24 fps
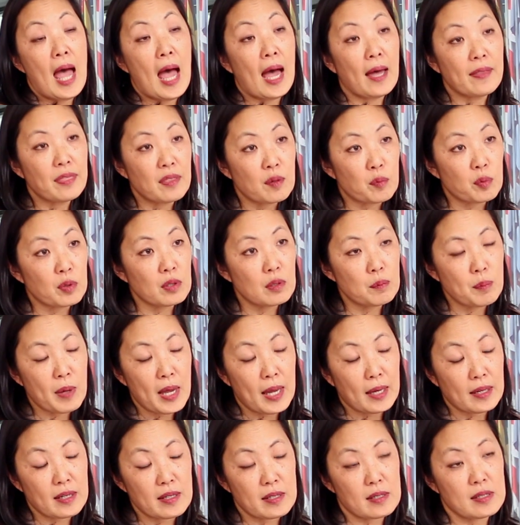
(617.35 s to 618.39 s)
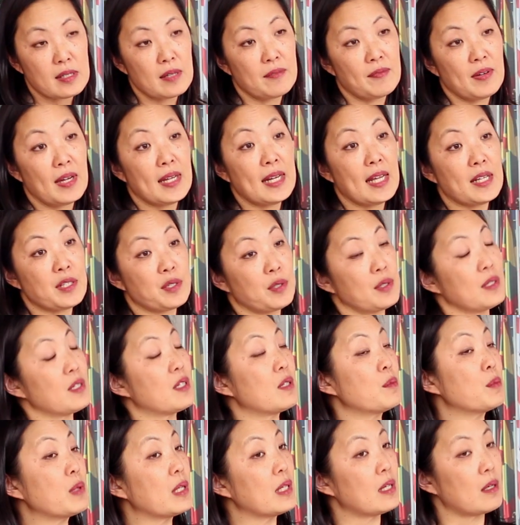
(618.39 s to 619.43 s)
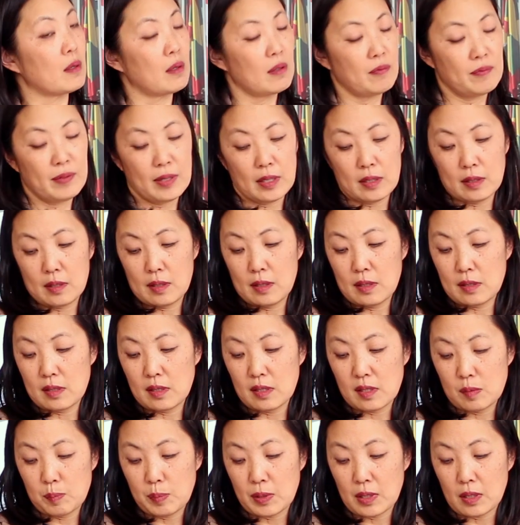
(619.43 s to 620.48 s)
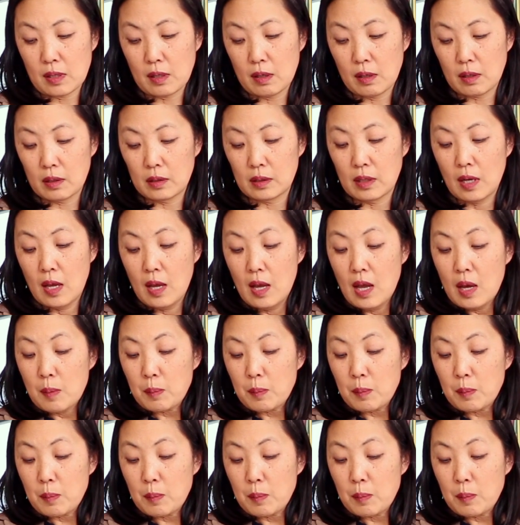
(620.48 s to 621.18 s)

at the World Bank as a financial intermediary fund, as it's been called.